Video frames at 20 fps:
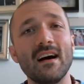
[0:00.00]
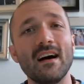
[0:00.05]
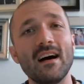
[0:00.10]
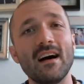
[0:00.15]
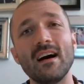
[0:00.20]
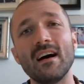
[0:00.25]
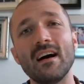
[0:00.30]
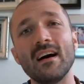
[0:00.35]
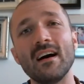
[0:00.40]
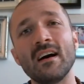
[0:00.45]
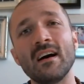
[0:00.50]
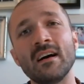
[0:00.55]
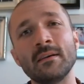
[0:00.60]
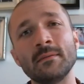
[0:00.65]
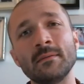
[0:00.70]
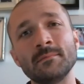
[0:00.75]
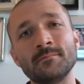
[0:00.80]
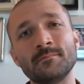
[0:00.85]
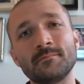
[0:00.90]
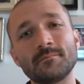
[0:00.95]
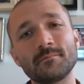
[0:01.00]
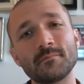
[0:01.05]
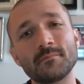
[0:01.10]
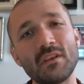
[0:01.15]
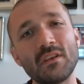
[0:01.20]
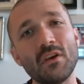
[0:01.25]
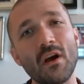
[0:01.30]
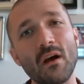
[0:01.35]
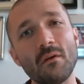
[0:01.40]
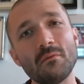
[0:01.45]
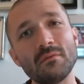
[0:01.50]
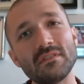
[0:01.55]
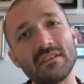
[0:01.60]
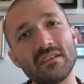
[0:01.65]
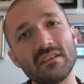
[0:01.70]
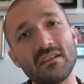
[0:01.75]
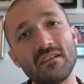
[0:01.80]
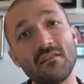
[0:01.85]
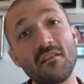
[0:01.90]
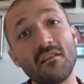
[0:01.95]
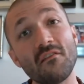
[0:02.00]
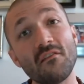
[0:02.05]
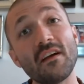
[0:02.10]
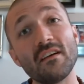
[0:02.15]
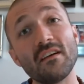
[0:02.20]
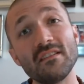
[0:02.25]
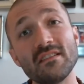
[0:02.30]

I was in a very